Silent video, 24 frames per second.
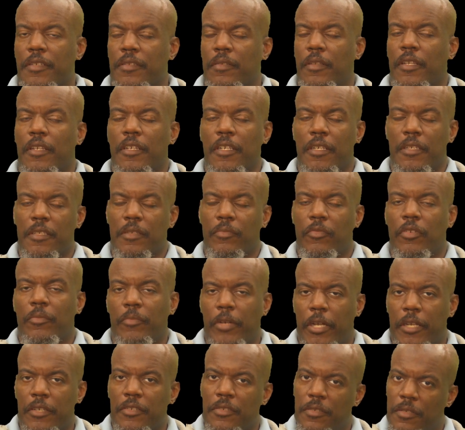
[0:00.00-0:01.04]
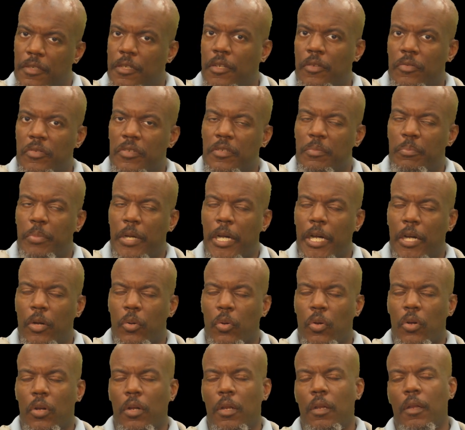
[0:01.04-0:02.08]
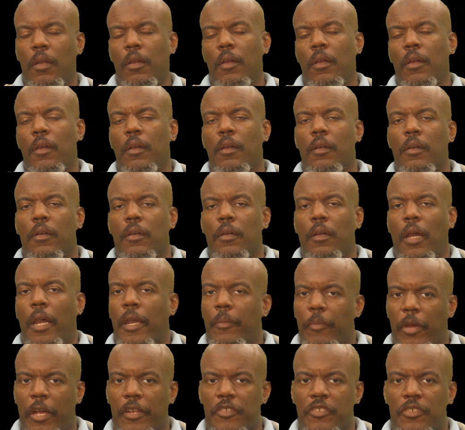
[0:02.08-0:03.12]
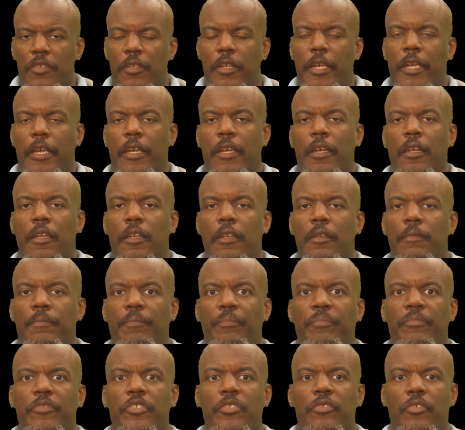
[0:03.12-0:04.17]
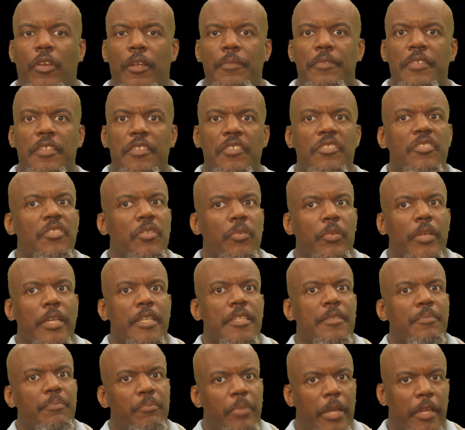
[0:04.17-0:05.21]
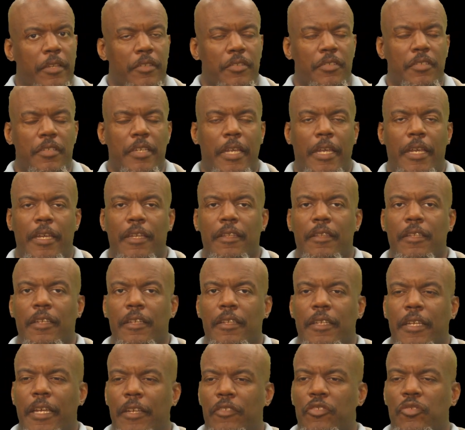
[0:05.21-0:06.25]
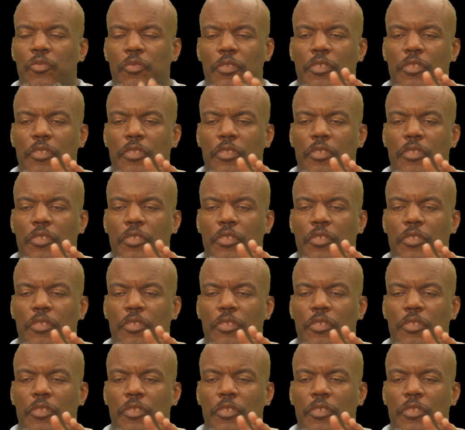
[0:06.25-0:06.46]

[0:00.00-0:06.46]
so they need someone to match, you know, his power, I imagine. And Stripesy still gets benched, and then they do